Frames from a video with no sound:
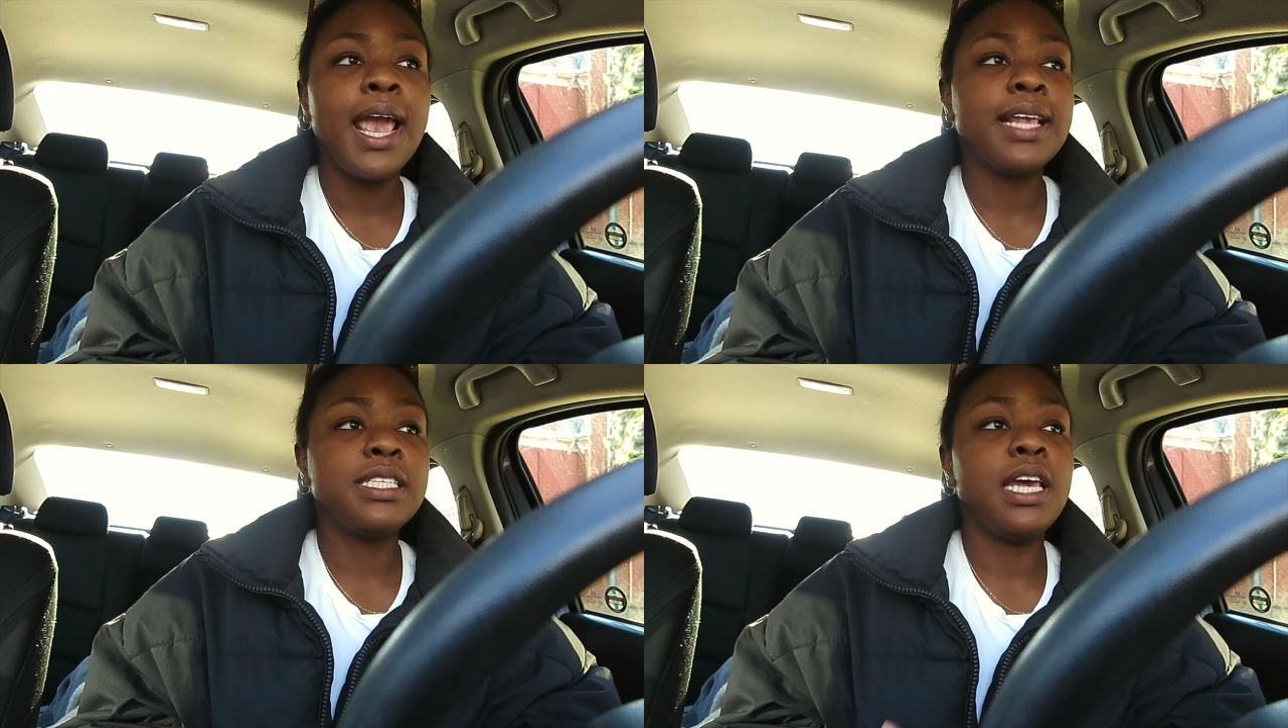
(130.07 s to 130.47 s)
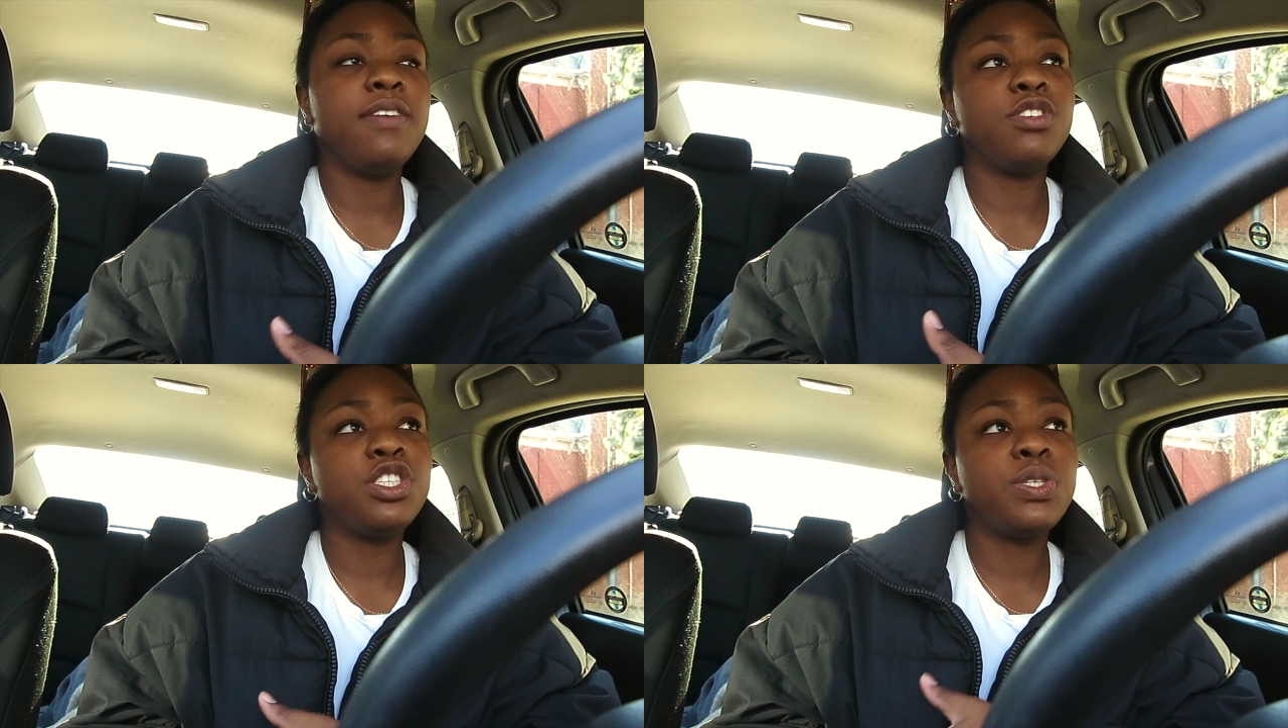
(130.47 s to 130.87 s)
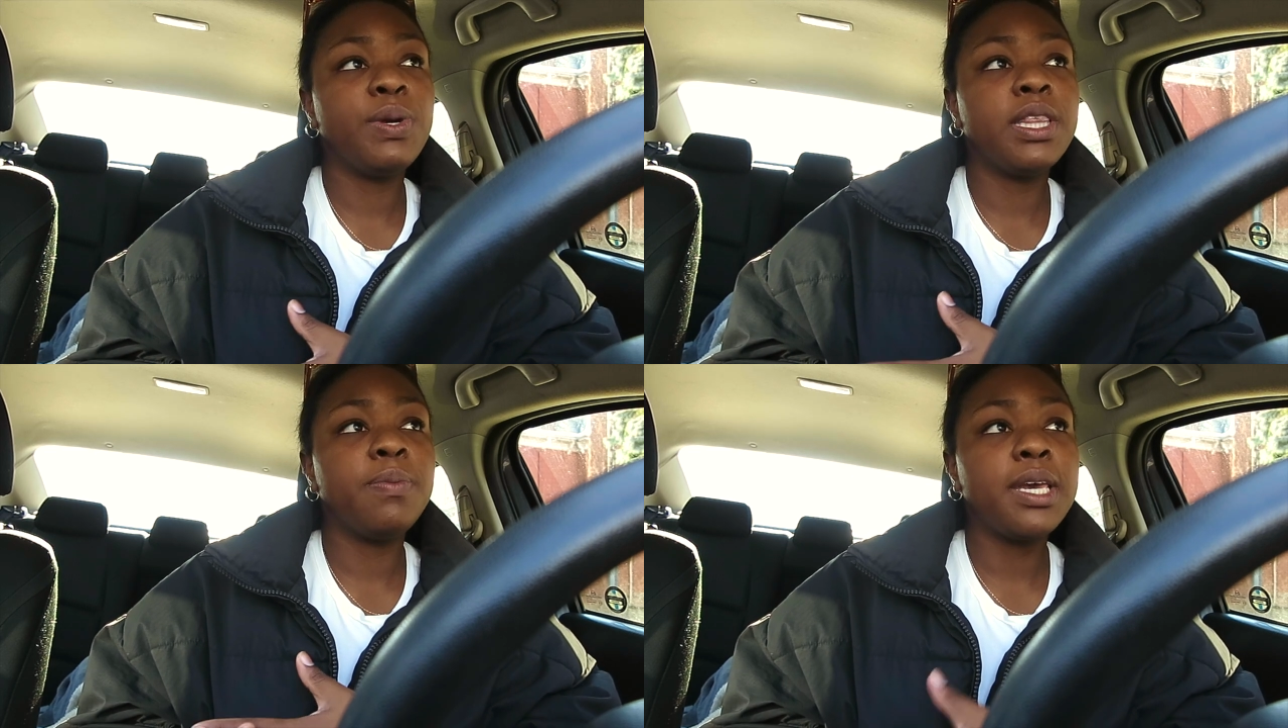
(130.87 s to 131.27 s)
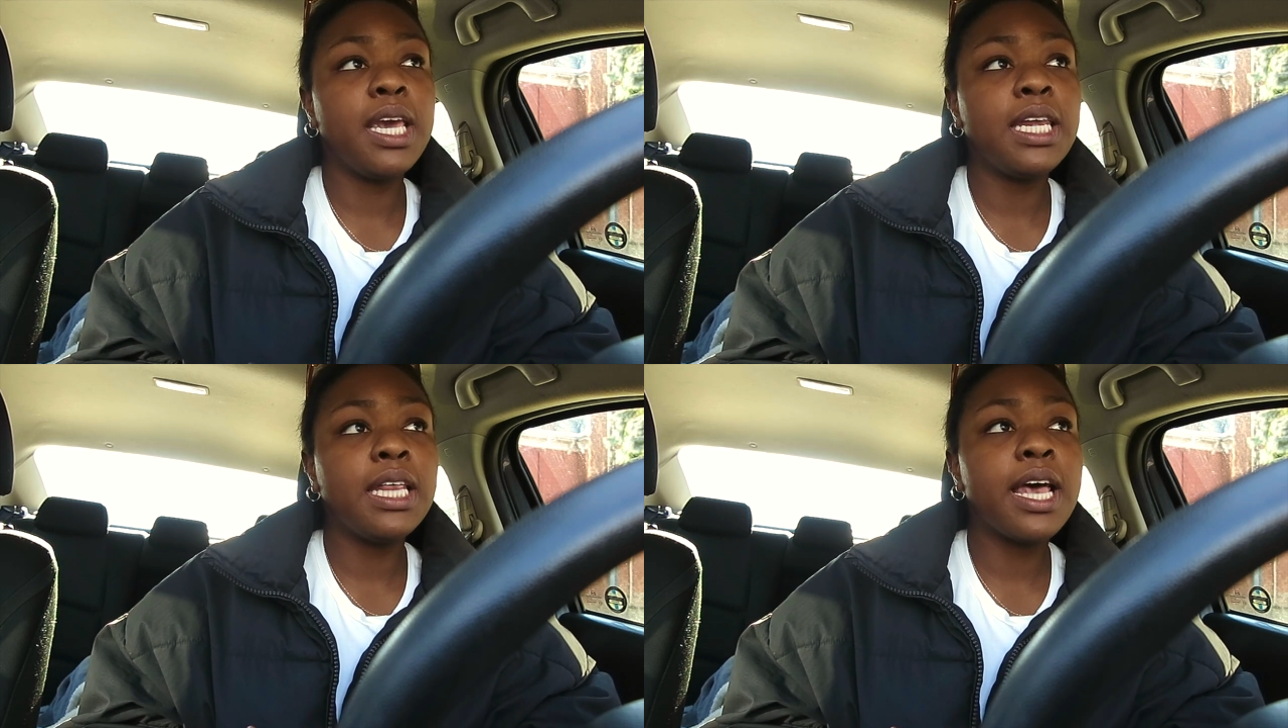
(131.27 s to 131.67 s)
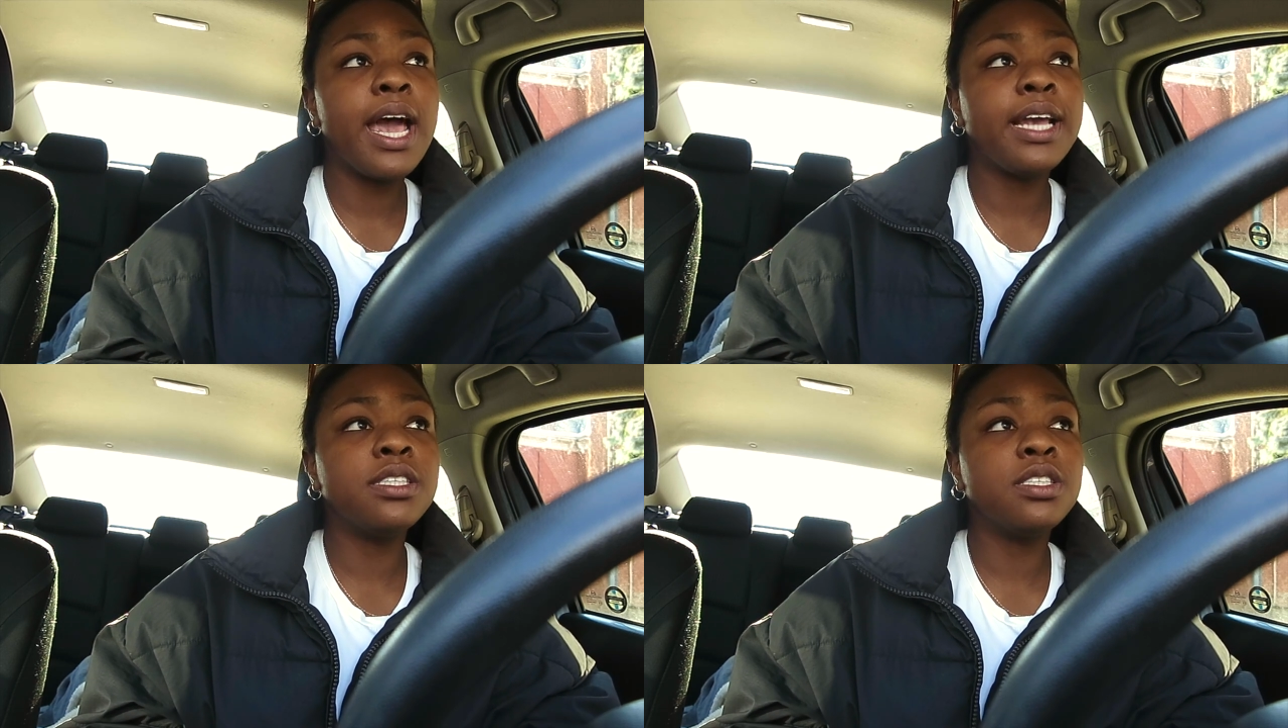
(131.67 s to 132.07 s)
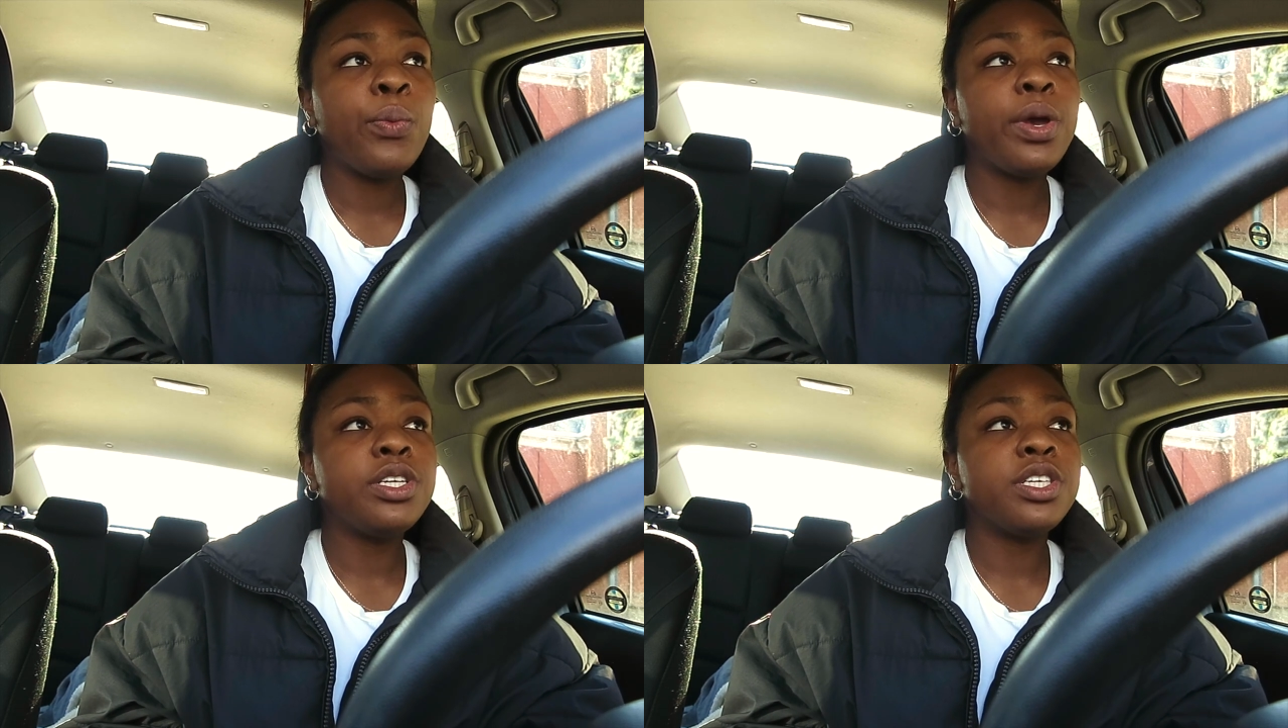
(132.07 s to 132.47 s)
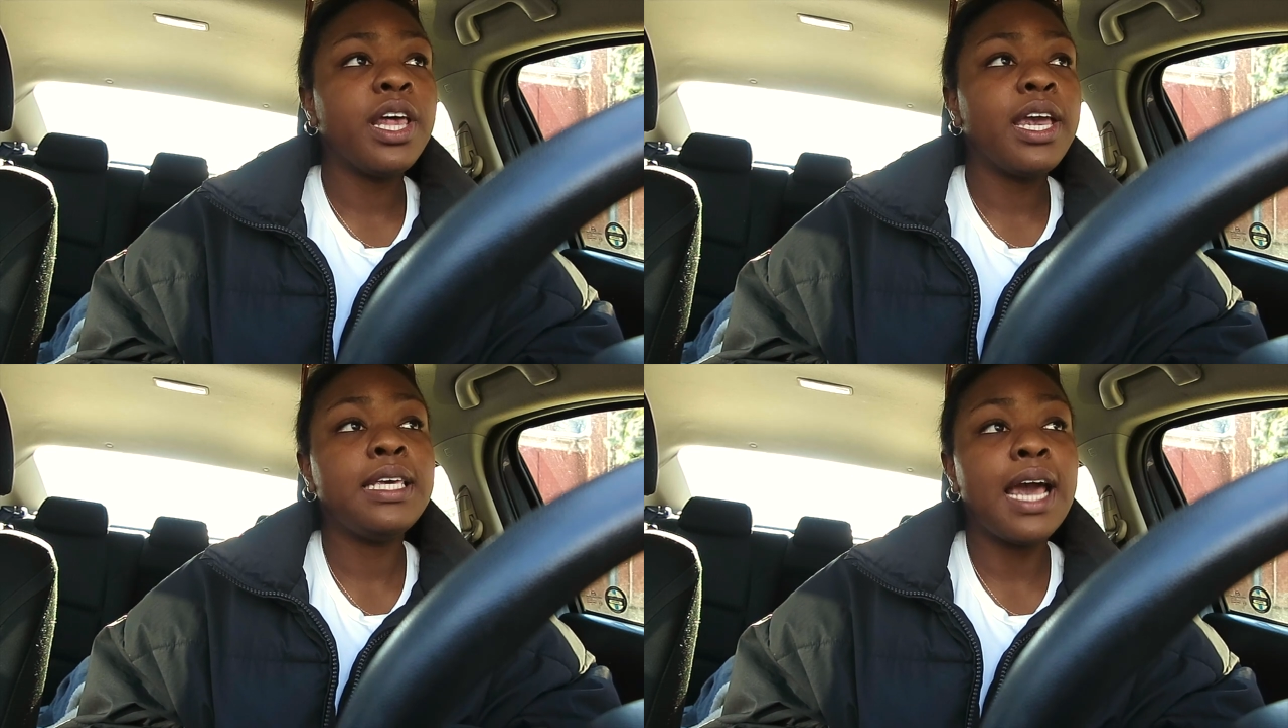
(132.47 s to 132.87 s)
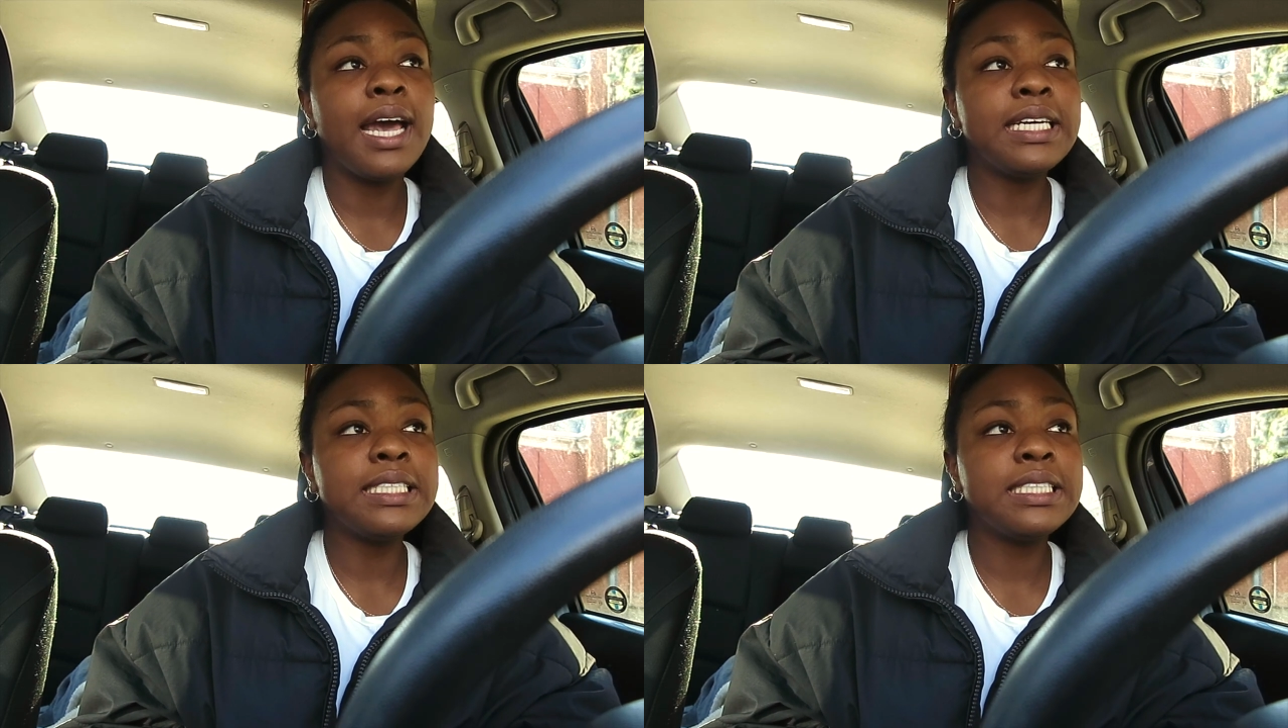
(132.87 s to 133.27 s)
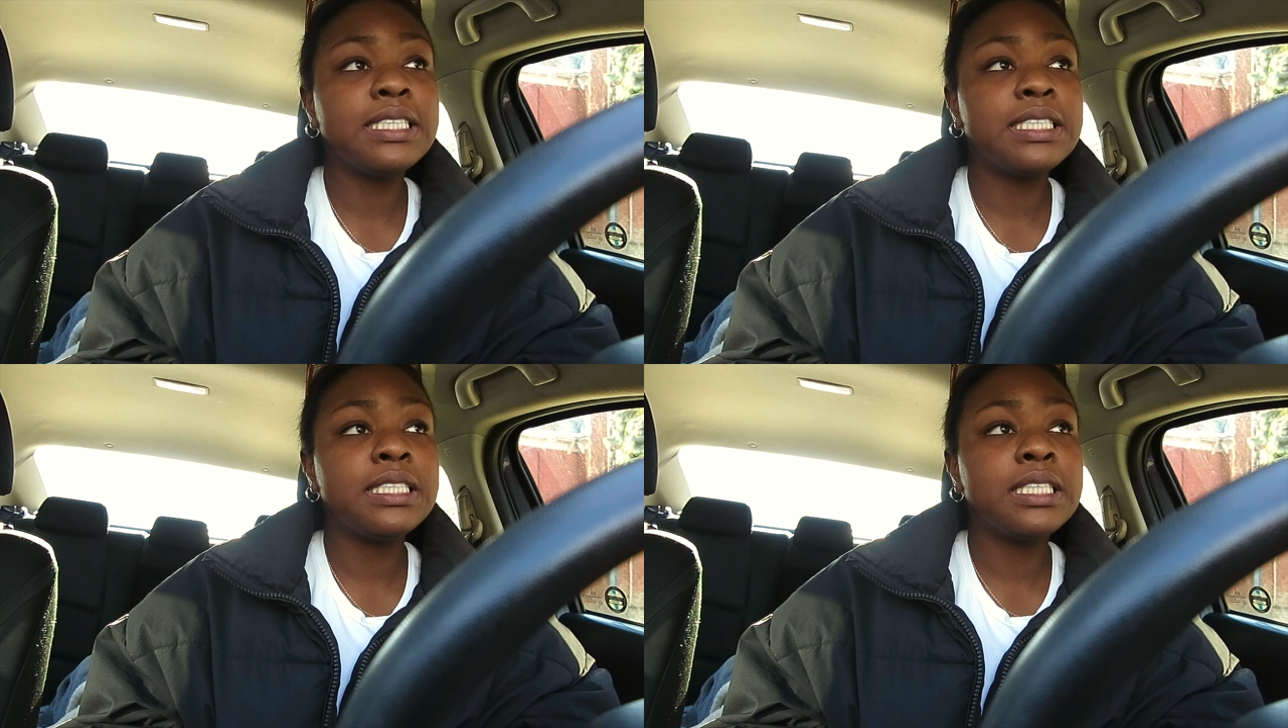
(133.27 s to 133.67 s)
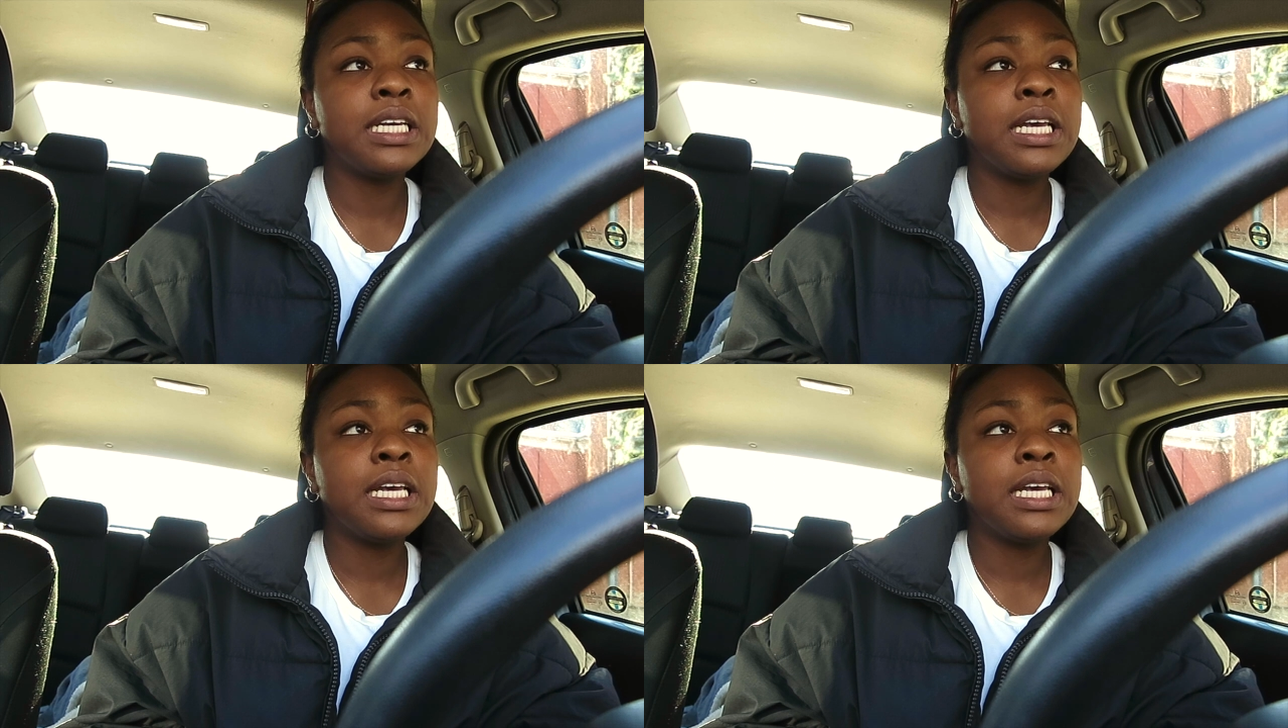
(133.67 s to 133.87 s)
instead of just doing the bikini lines, which like, yes,